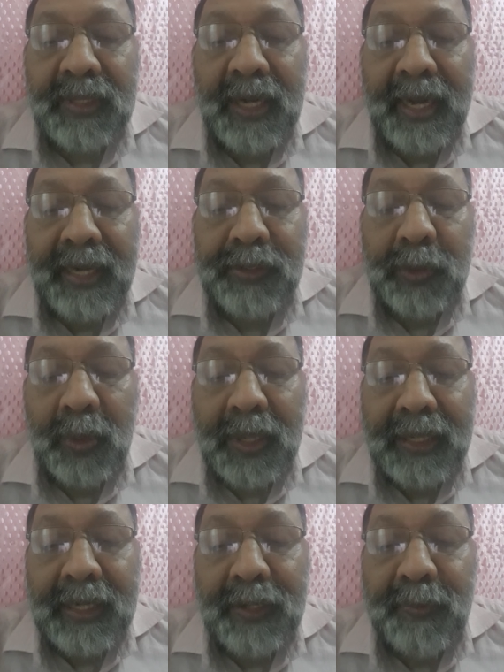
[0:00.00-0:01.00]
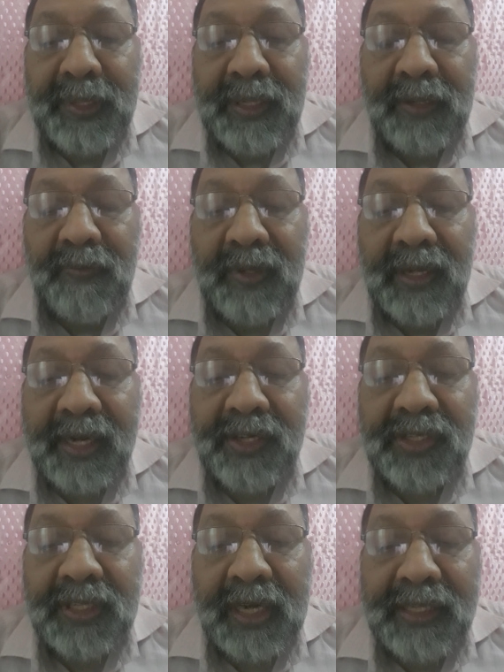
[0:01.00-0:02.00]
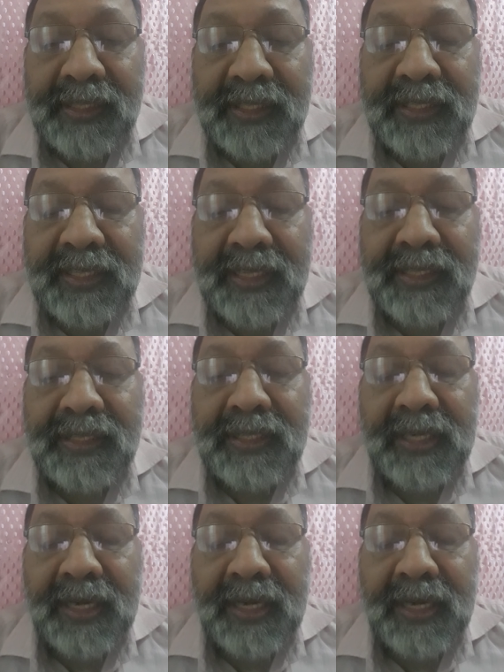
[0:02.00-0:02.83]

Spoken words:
And through continuity, we reach consistency.